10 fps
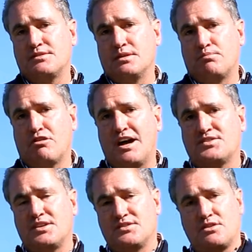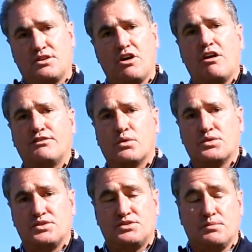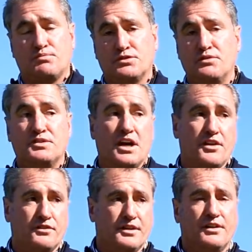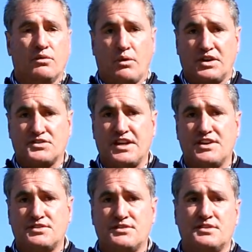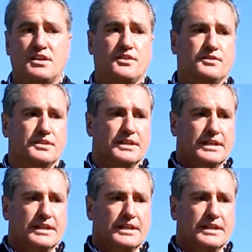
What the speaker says: the process on golf courses to prove to other organizations and other